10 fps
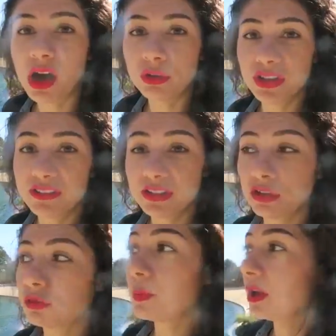Wow, this
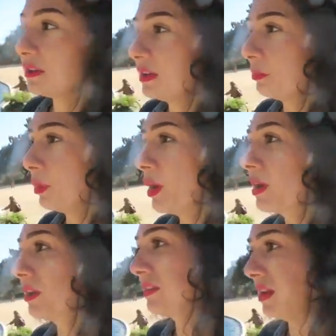little spot in the
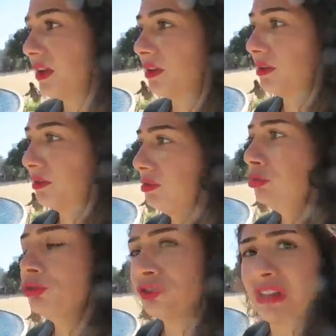park is like
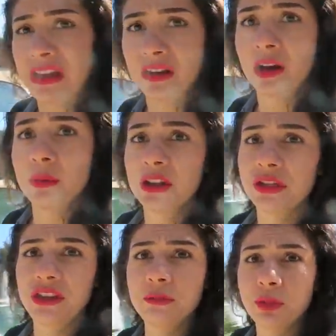you just ended up in a
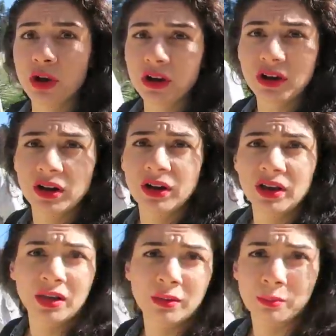theme park,
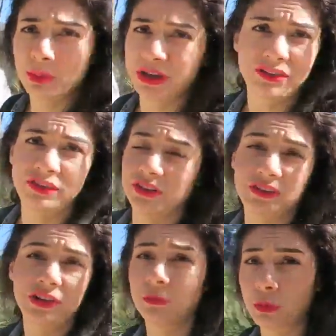but it's
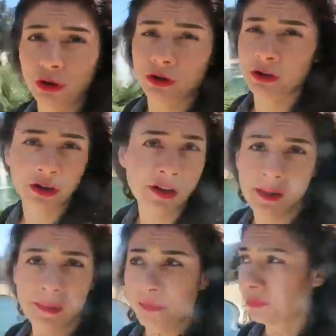just in a park.
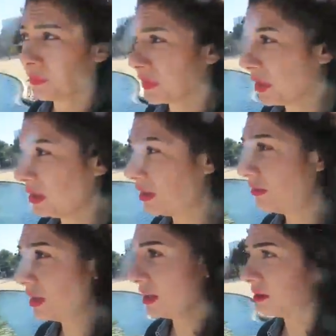
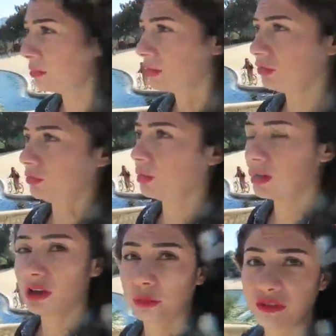Loving it. We're just
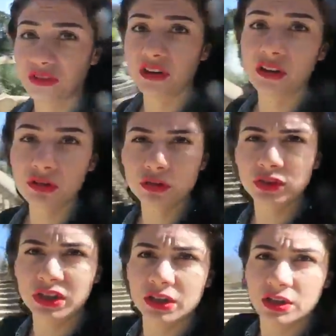walking up the stairs
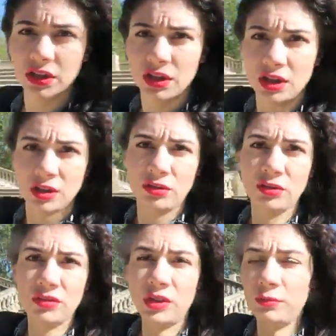going
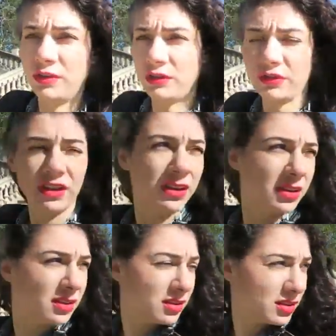to the top fountain.
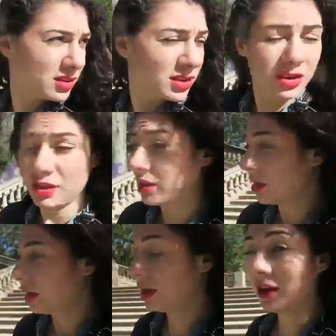
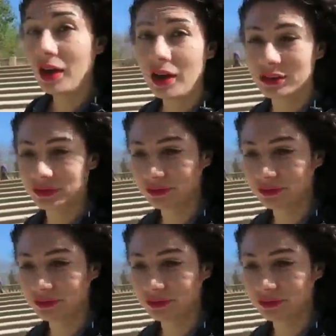Ah.